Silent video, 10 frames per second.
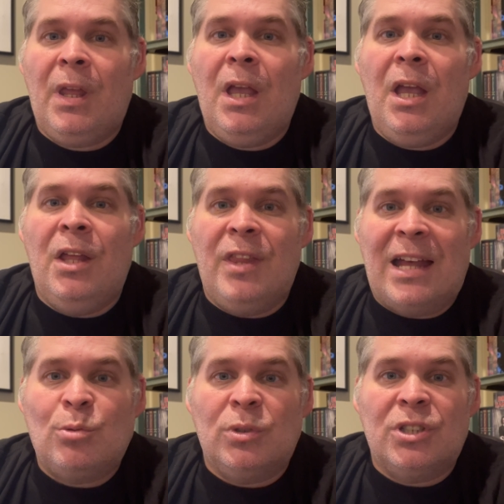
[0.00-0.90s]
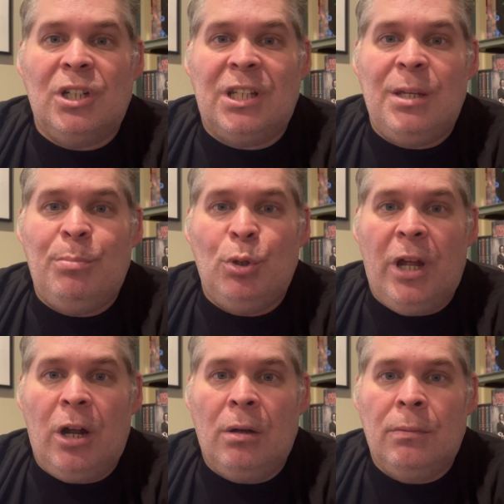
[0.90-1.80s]
And that's what's gonna keep you
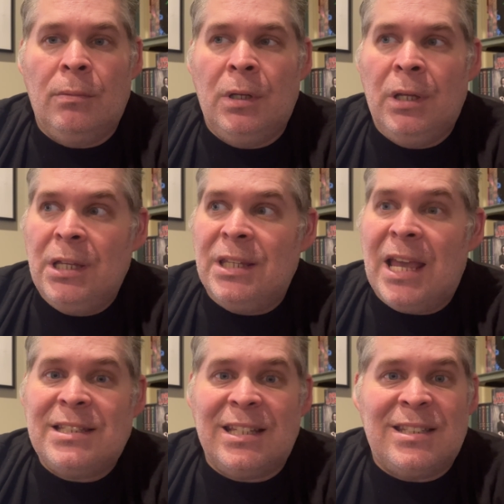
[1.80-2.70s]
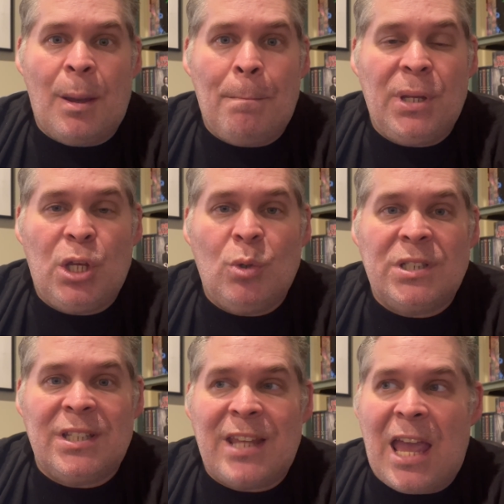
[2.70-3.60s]
there. Yes, it's
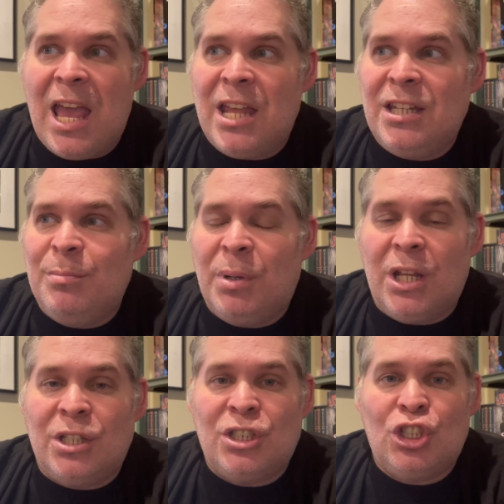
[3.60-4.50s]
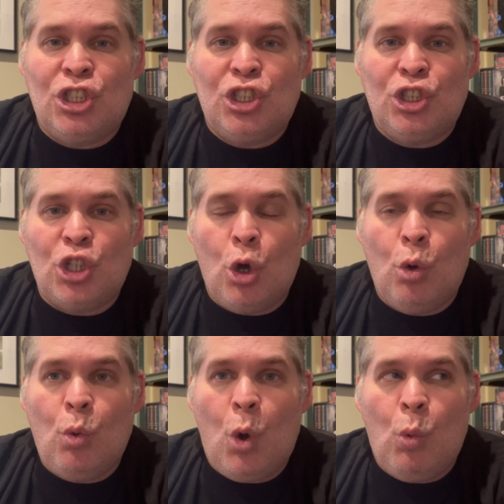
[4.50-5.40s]
ambiguous at the end, but it's
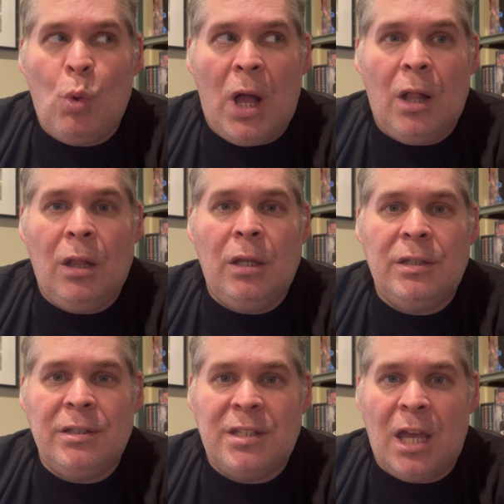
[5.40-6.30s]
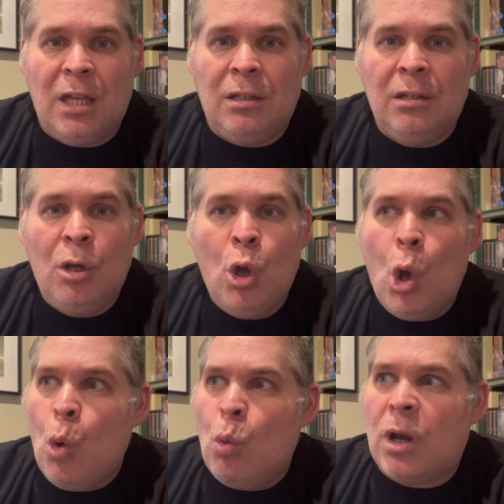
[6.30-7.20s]
so well done.
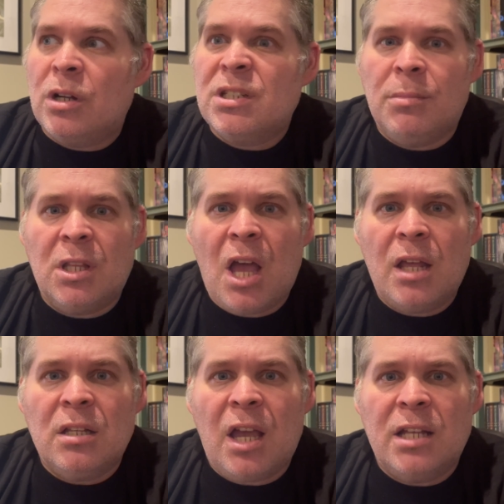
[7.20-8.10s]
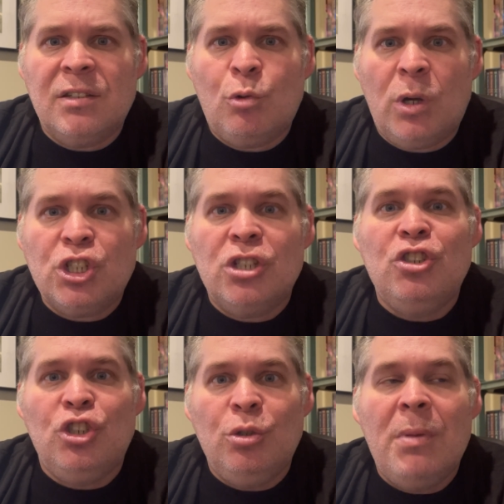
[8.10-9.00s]
What are some of the kinds of
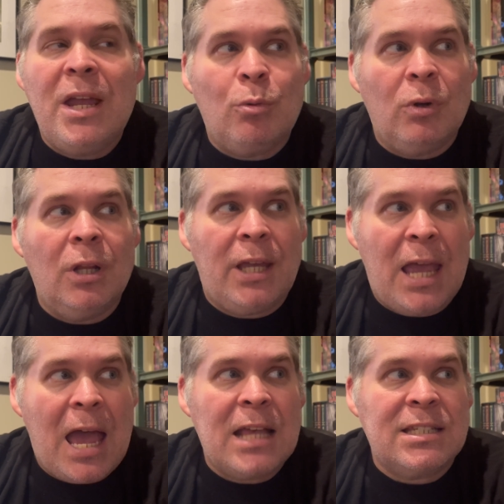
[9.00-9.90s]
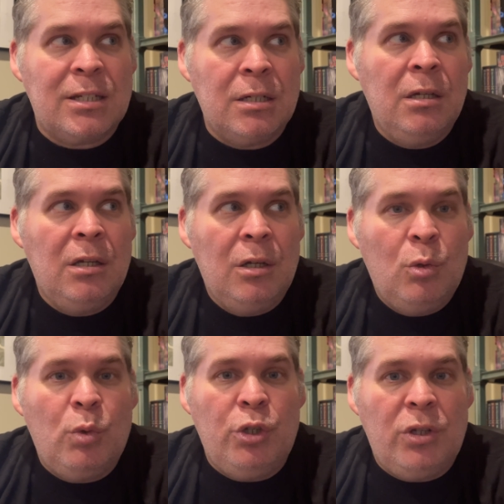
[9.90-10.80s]
questions you may really ask
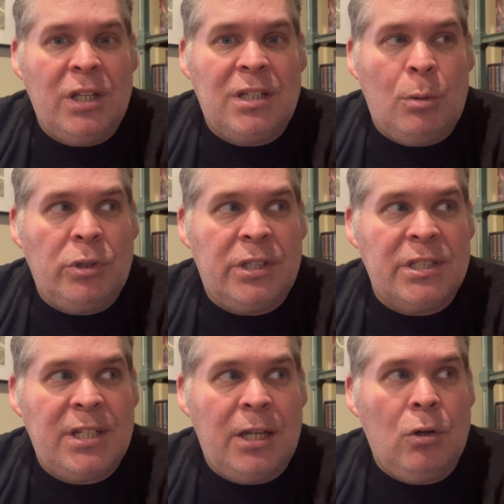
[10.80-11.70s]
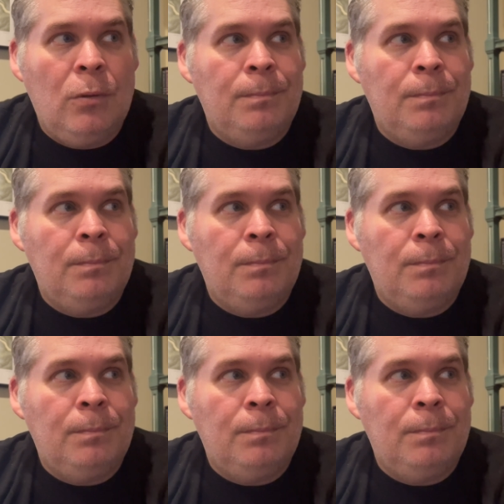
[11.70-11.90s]
when you get done with this tale?